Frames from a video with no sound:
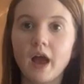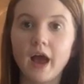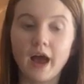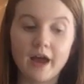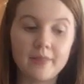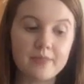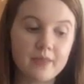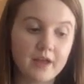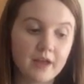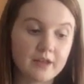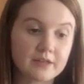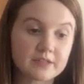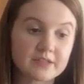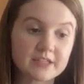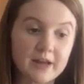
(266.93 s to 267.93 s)
And
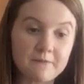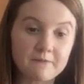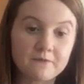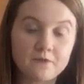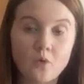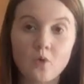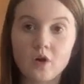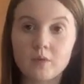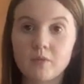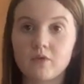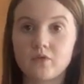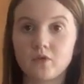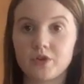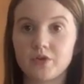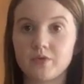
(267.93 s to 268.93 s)
then step 4
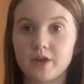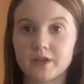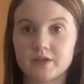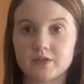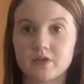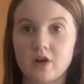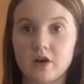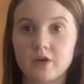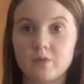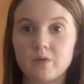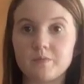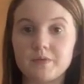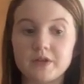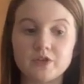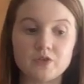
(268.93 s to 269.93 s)
before you get started
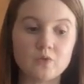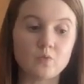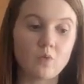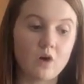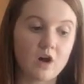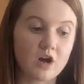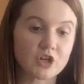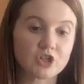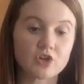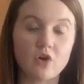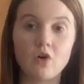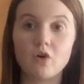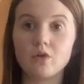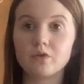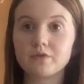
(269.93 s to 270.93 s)
would be to wash
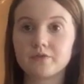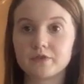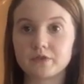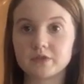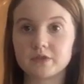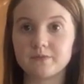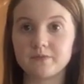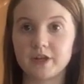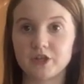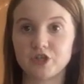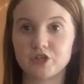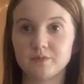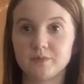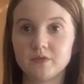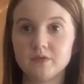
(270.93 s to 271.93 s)
all the fruits and
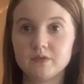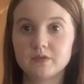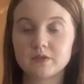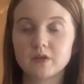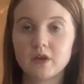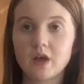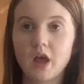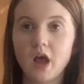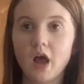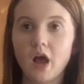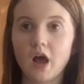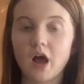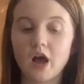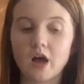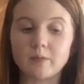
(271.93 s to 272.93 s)
vegetables.
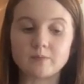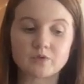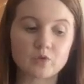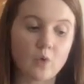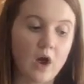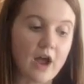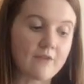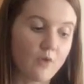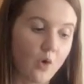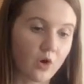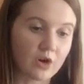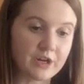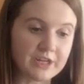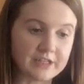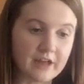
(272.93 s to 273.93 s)
So I've
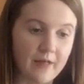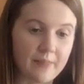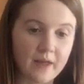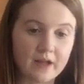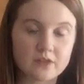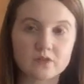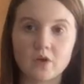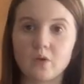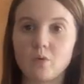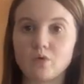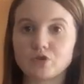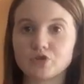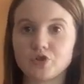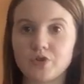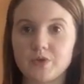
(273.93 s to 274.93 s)
already done that, so I
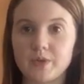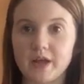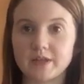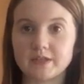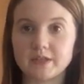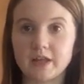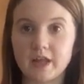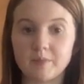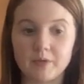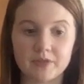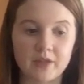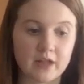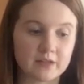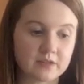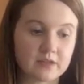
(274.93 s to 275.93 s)
won't show you that today, but
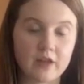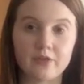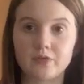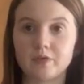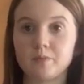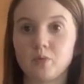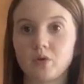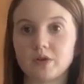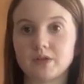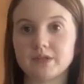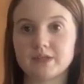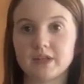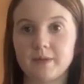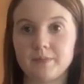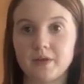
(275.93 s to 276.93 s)
that's another important
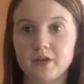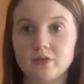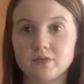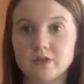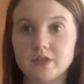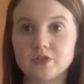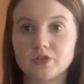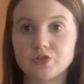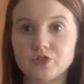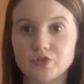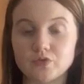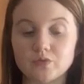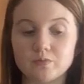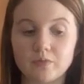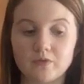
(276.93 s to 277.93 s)
step that you'll need to
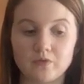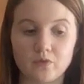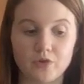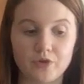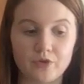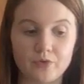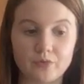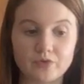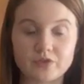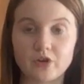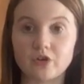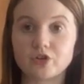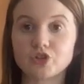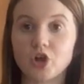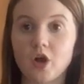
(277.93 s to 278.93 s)
do before you
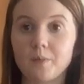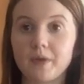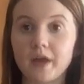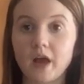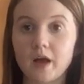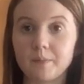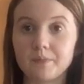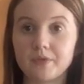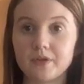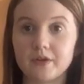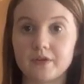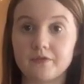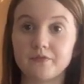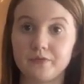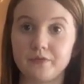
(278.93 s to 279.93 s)
start chopping up
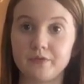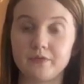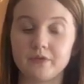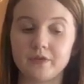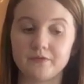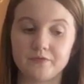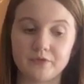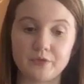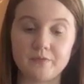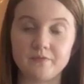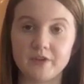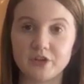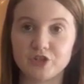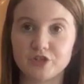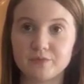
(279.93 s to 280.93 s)
the fruit and
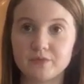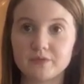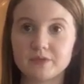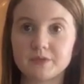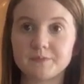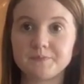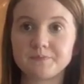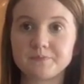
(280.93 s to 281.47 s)
vegetables.